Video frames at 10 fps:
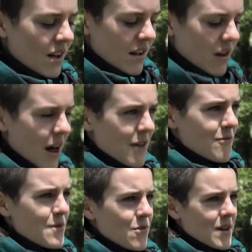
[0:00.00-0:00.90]
A lot of
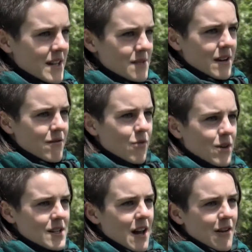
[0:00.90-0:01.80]
minorities being
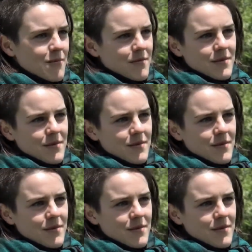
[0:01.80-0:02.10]
forced out of